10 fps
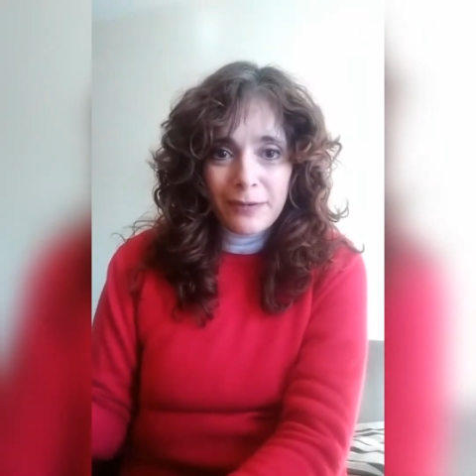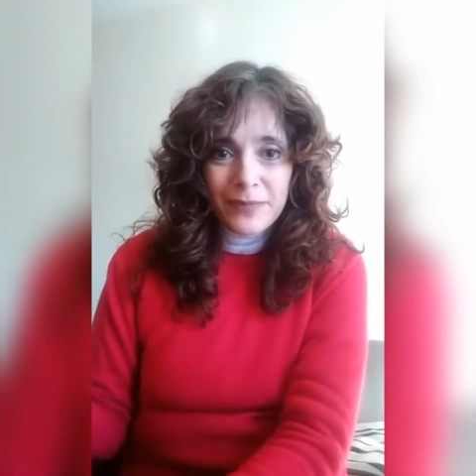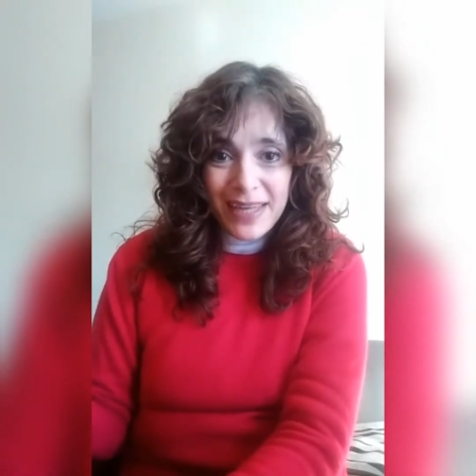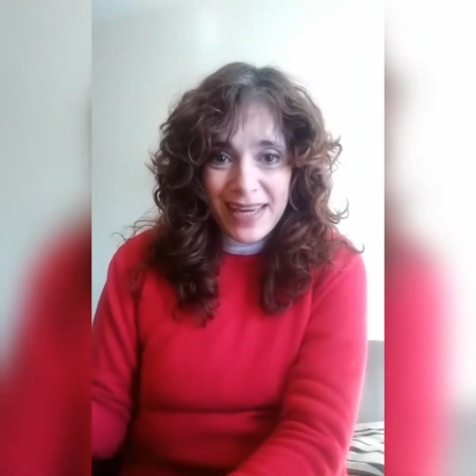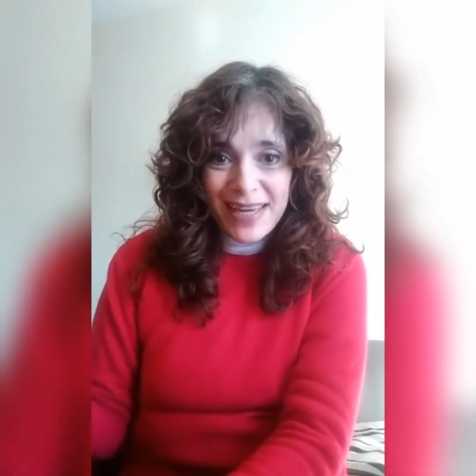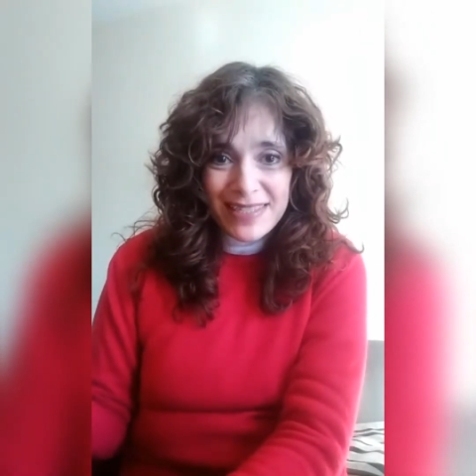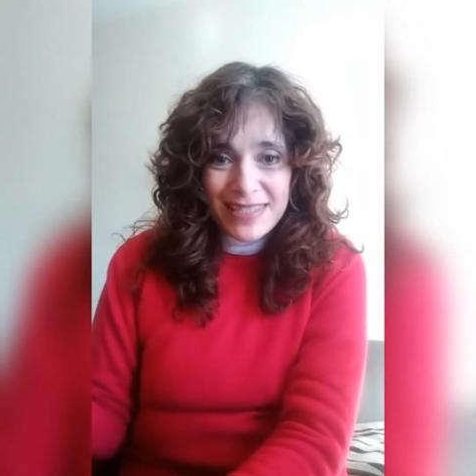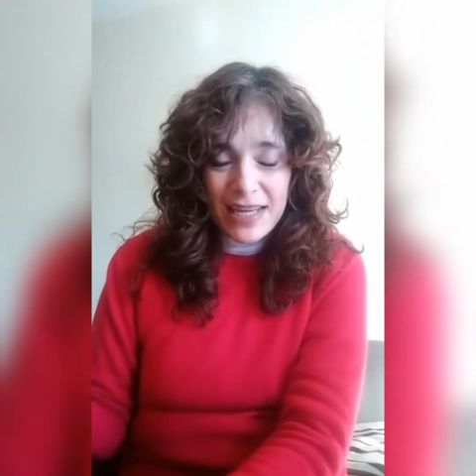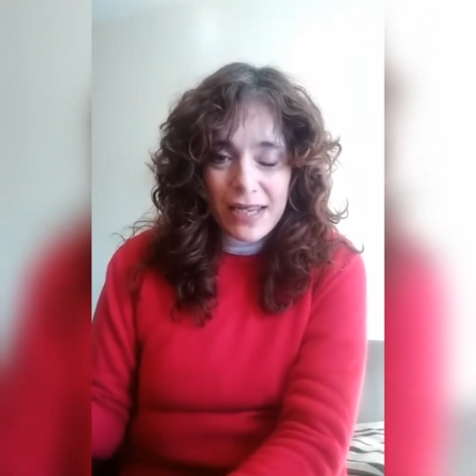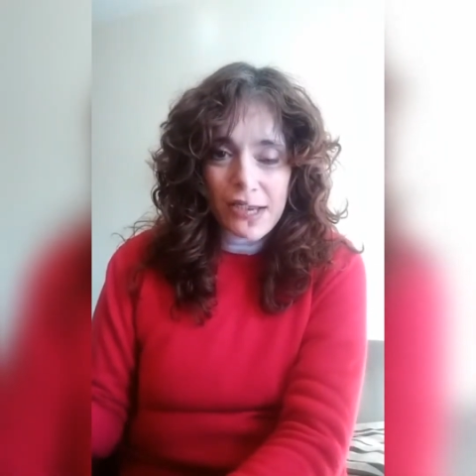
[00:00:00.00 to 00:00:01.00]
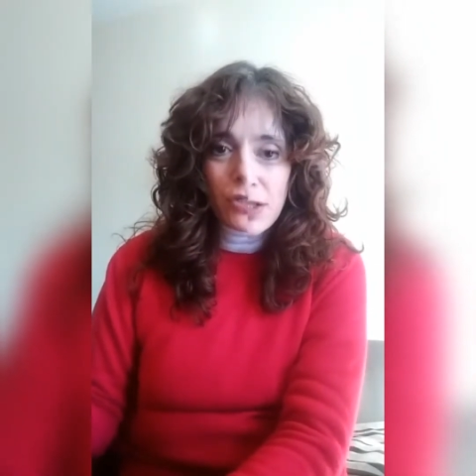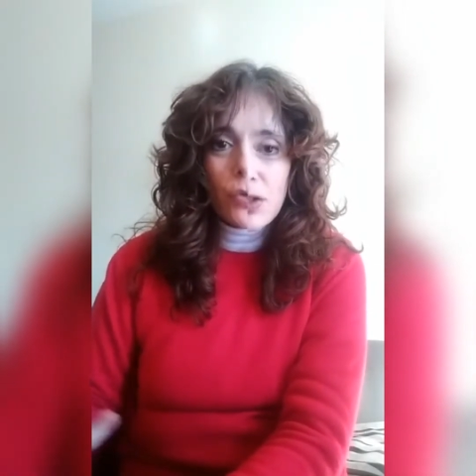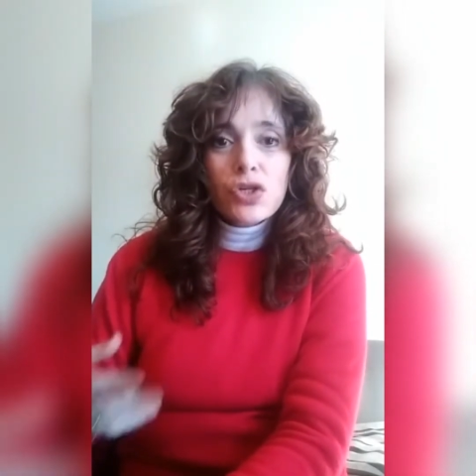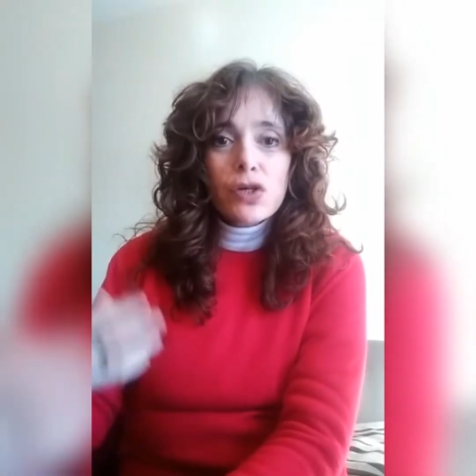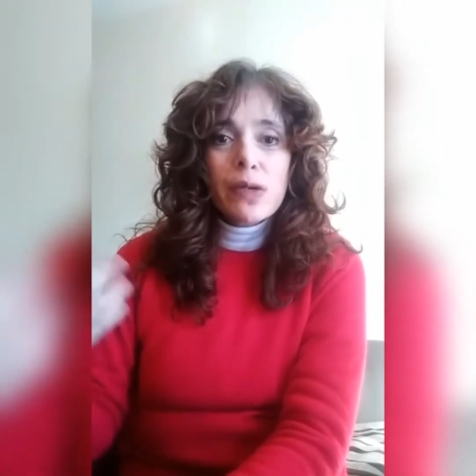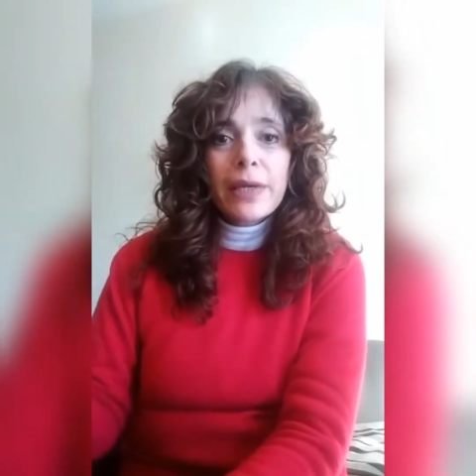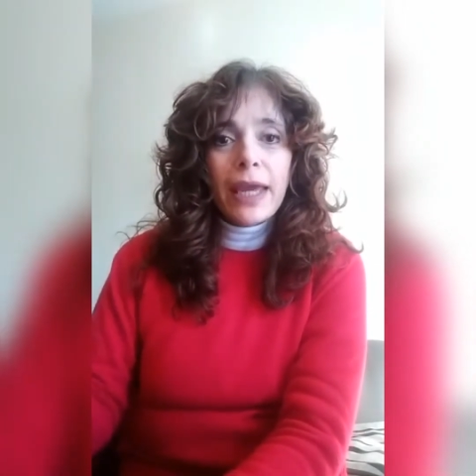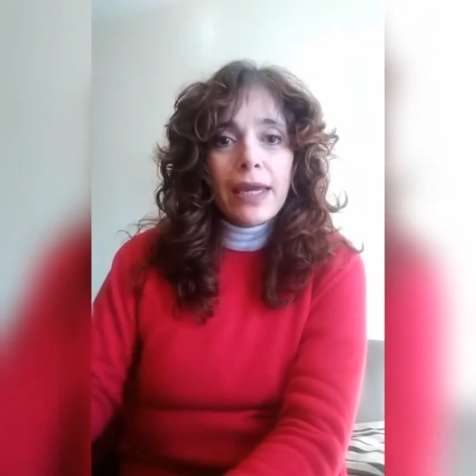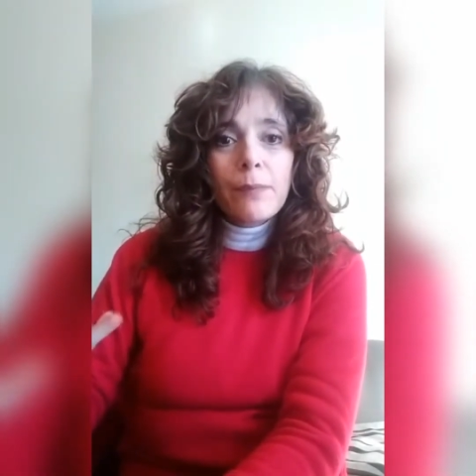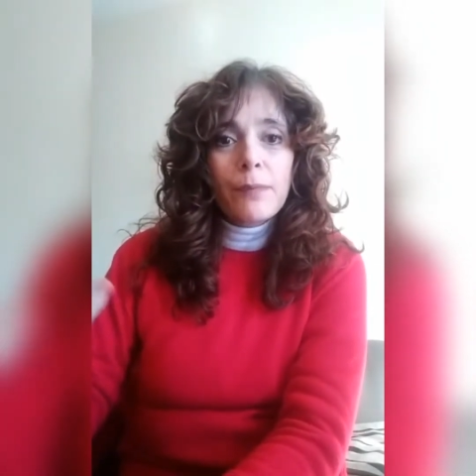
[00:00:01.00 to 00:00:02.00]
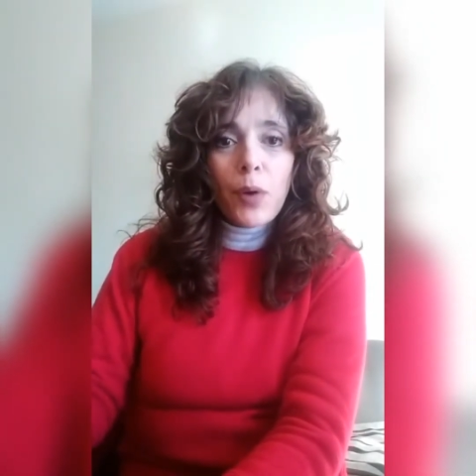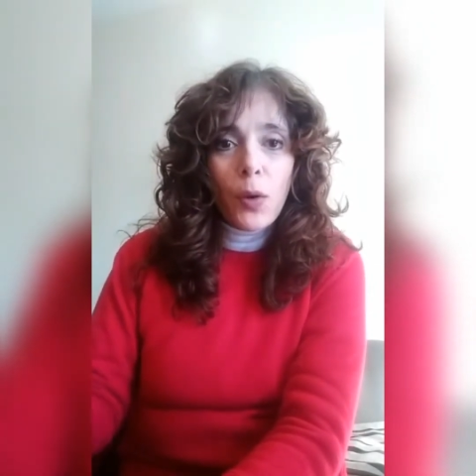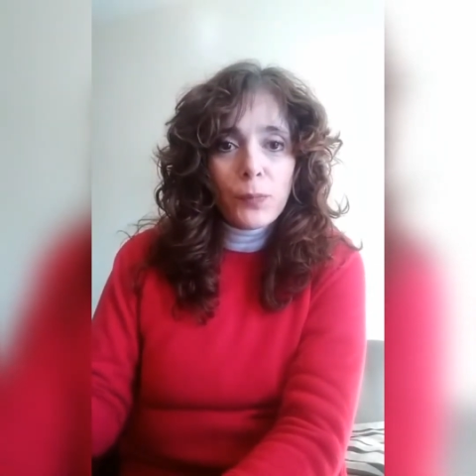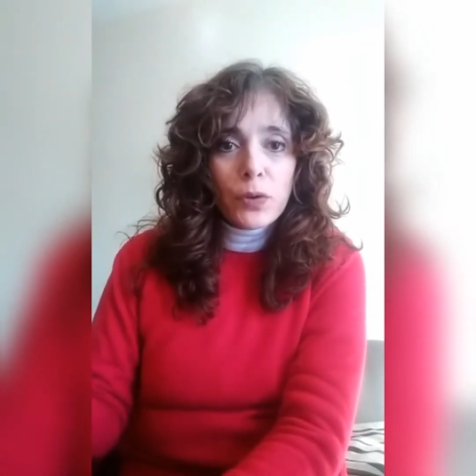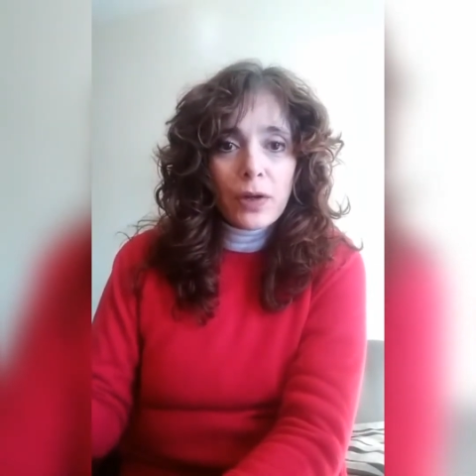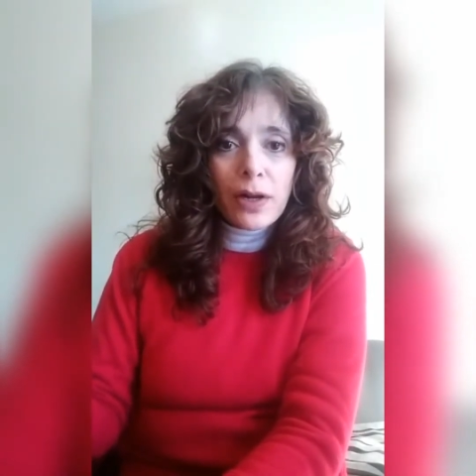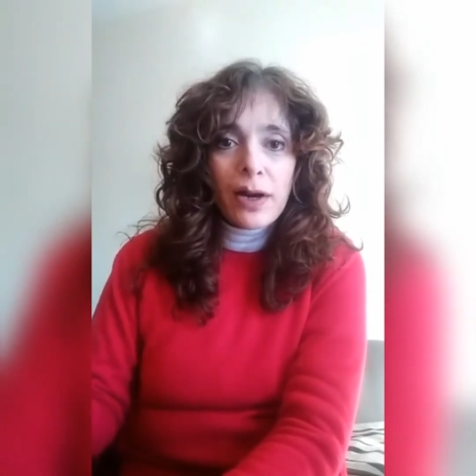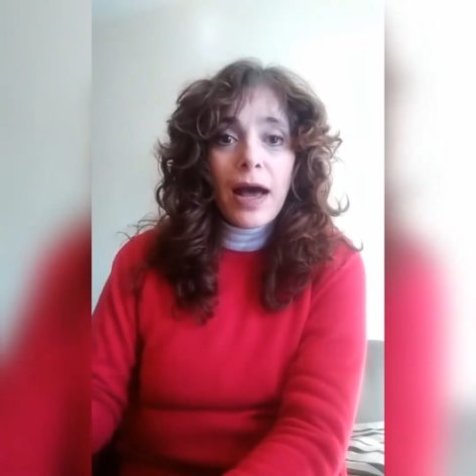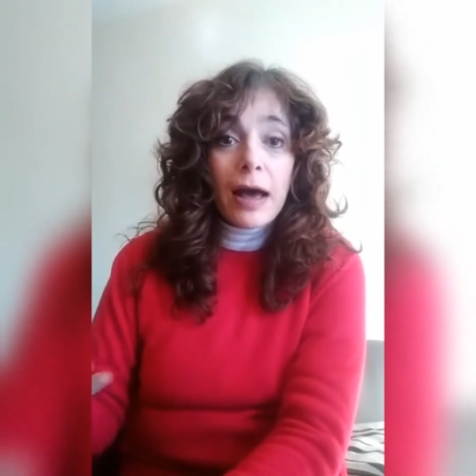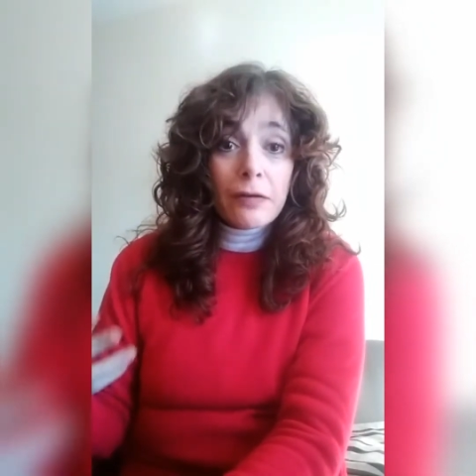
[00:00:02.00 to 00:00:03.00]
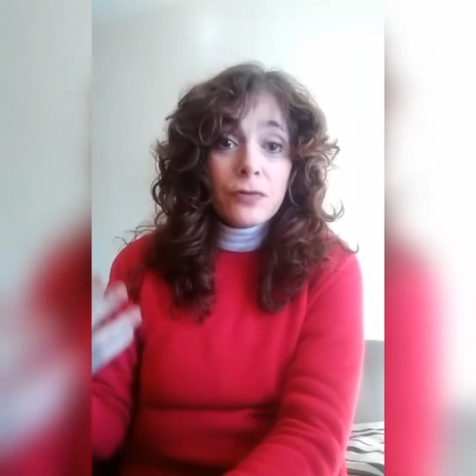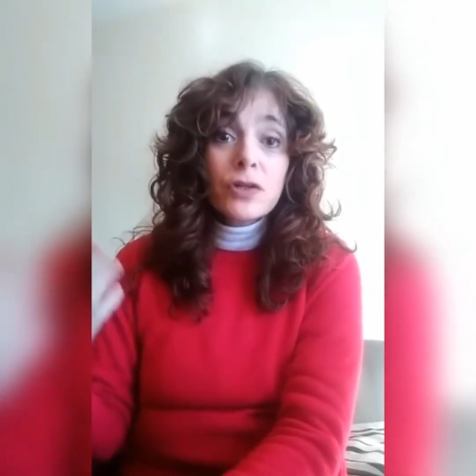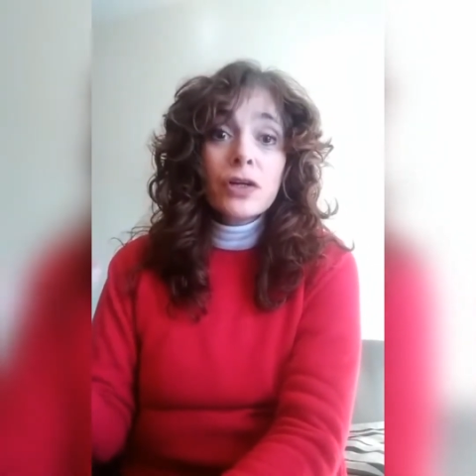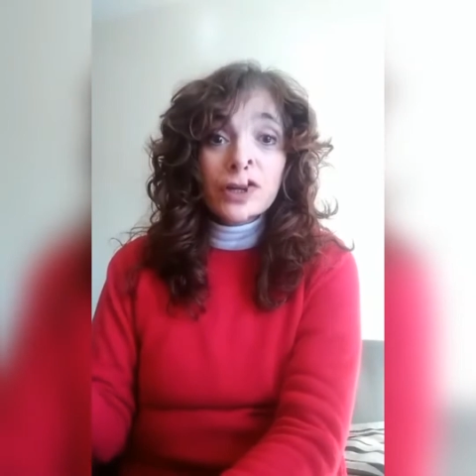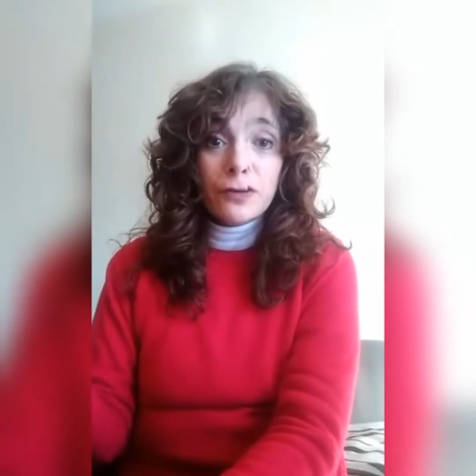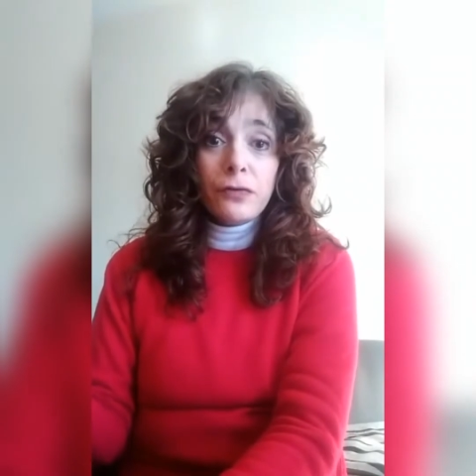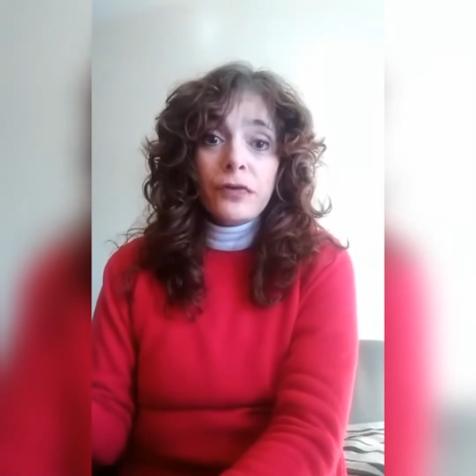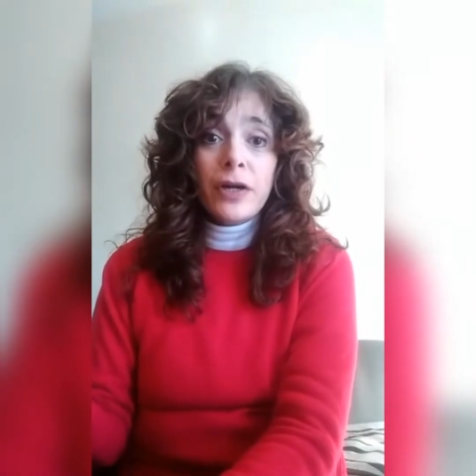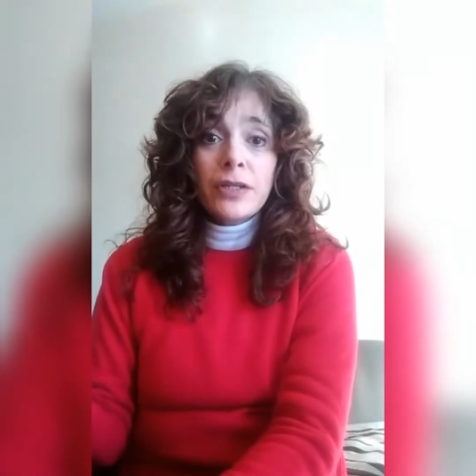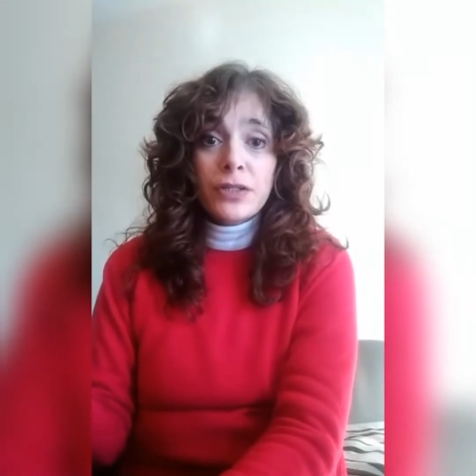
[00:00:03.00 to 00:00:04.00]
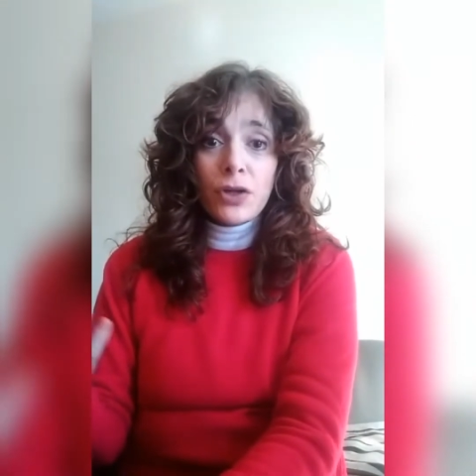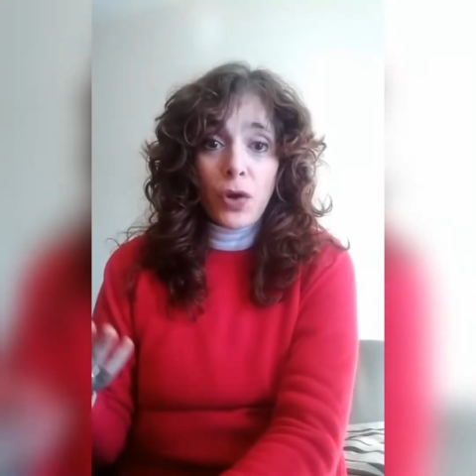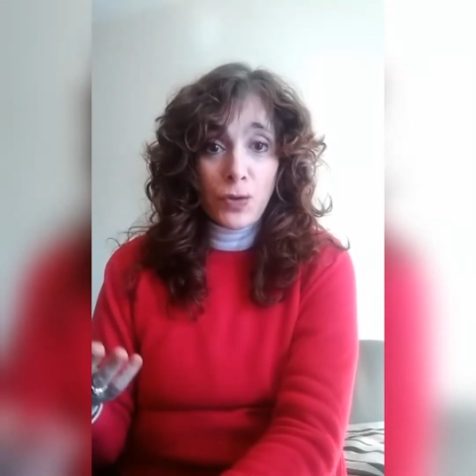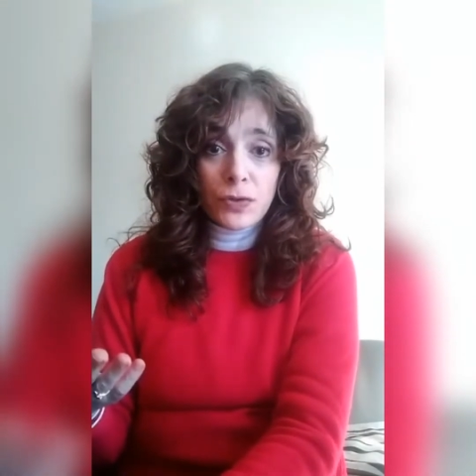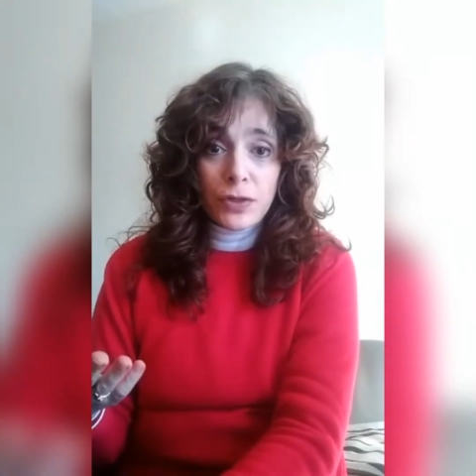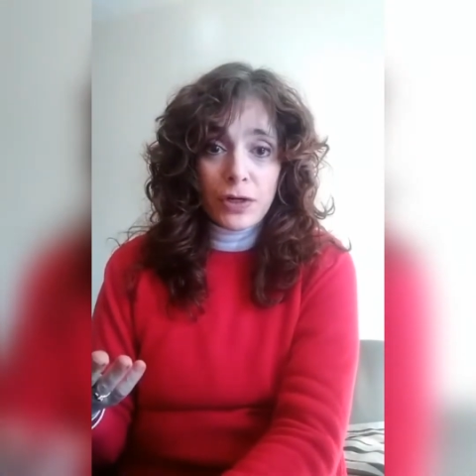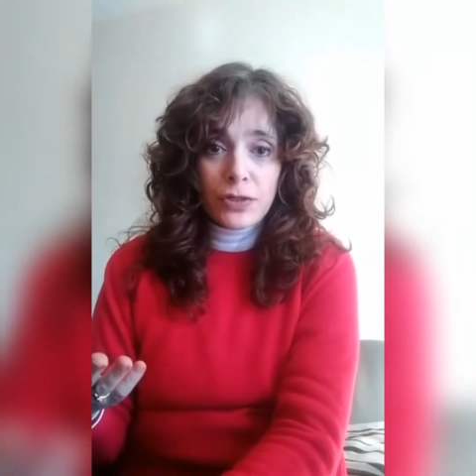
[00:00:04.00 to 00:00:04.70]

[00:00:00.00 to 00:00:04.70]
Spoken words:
Yes, so she became popular after her first concert.